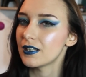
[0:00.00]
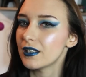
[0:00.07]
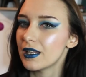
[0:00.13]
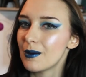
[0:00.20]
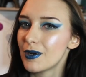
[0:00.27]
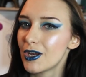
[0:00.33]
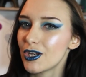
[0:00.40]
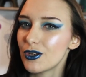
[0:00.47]

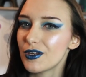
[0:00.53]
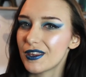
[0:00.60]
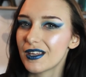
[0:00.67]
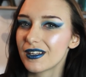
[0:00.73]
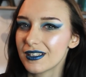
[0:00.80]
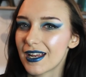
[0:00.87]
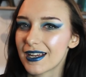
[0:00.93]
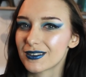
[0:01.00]
Let me know who you
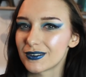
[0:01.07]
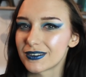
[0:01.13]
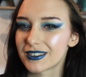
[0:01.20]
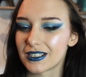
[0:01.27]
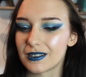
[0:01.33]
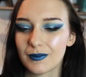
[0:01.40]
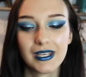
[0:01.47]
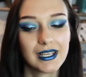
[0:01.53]
think the next one's
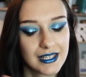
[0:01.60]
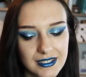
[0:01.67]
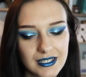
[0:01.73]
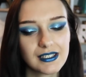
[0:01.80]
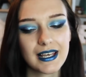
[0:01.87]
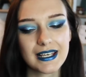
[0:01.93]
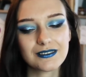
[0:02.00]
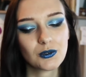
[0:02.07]
going to be. It's the
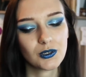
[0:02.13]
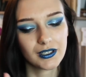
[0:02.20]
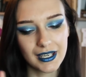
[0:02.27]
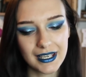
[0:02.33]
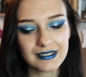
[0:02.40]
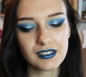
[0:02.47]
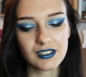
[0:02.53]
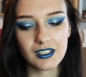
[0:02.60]
last one,
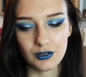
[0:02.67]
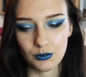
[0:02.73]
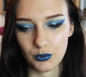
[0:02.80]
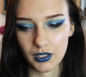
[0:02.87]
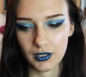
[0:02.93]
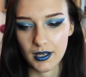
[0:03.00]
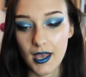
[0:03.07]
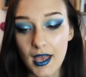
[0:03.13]
it's a good
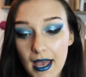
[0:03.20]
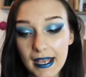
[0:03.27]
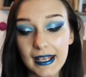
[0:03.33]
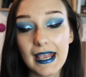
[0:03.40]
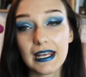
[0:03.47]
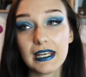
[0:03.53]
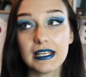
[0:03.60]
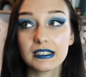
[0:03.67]
one.
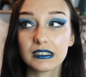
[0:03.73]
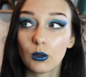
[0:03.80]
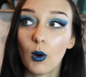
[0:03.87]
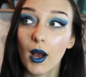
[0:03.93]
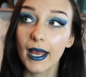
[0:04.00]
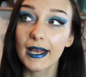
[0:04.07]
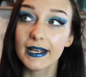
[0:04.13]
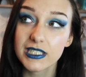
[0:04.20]
Again, it's
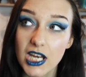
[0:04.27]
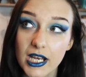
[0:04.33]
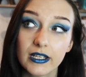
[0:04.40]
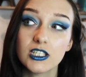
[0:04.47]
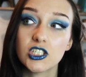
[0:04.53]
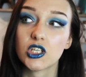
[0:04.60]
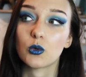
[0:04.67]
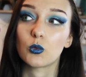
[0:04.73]
quite a
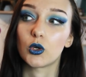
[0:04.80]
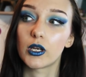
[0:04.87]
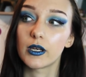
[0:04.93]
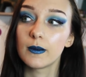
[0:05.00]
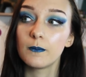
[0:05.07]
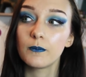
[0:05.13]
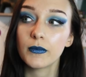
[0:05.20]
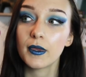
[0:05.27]
challenging
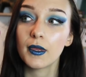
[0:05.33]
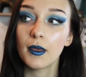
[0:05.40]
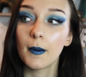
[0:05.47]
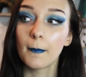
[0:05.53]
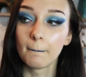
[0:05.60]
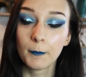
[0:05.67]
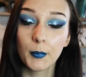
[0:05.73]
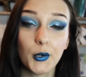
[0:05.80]
one,
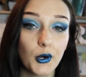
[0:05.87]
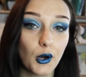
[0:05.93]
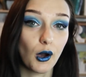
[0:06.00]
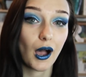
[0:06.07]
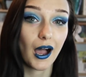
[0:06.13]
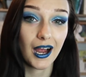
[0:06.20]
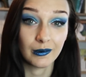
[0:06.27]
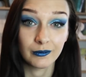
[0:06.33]

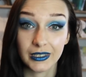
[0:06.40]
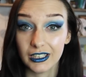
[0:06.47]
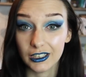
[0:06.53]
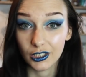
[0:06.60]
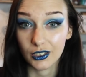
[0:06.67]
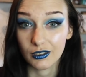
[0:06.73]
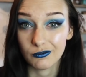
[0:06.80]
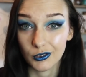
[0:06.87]
but I'm really
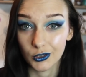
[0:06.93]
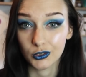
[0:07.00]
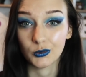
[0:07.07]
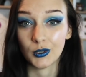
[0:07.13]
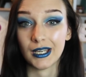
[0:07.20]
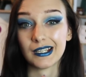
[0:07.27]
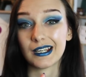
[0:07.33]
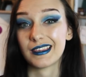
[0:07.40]
looking forward to
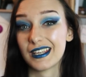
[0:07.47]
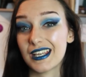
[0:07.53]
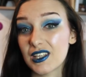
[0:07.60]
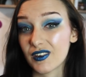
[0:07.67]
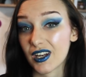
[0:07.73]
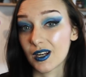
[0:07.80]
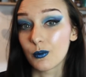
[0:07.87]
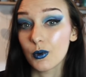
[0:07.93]
it, and I think
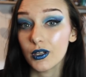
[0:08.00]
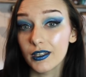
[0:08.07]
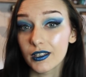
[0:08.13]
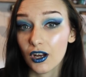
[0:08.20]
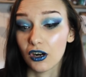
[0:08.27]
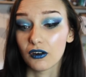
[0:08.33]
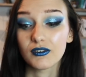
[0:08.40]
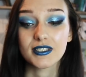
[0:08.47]
if I can pull it
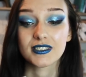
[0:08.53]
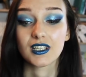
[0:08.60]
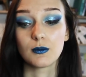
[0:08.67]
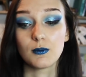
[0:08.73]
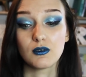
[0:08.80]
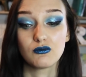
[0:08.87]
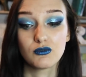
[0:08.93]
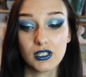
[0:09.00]
off, it's going
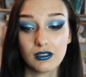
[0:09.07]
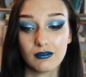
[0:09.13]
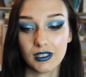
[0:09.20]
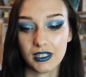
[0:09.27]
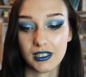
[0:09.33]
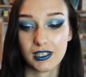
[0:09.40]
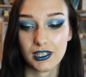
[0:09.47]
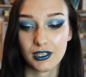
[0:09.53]
to be really,
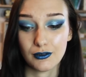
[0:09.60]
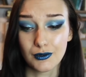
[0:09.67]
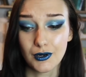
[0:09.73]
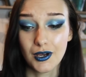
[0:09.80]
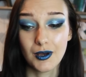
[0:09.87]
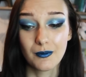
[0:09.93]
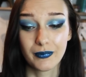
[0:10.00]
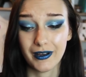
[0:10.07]
really cute.
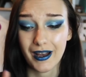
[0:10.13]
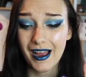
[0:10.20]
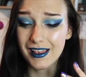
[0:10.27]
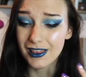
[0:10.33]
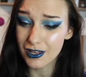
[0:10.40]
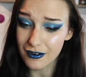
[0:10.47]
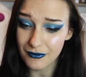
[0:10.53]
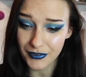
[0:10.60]
But I
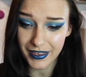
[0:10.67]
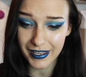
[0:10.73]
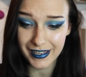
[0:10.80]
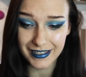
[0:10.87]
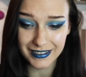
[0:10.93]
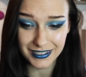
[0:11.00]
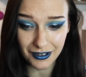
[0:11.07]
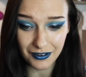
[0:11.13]
love
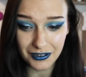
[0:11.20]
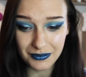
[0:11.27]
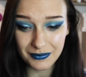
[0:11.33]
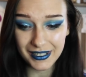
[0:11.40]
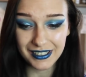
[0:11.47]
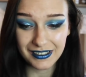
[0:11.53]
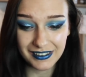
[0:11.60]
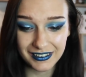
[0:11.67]
this!
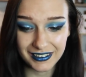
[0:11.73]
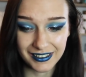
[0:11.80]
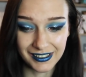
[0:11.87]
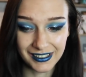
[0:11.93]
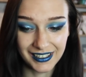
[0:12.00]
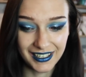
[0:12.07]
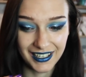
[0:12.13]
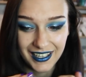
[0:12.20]
Oh my god!
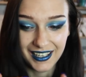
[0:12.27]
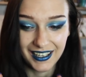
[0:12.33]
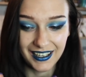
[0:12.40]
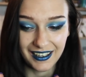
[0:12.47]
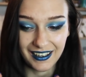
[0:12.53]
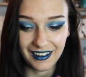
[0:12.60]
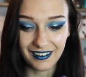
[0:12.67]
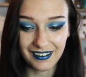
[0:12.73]

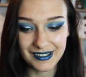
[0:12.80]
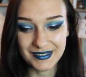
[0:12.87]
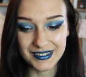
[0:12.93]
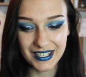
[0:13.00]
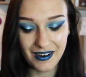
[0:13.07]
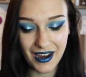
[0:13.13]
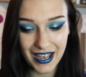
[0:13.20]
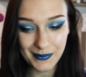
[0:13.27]
Oh, I'm
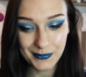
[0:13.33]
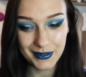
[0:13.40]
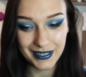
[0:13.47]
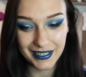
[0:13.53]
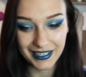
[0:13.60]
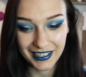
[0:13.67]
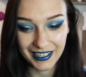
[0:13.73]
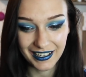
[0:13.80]
so
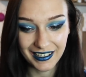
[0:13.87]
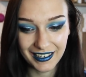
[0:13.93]
happy!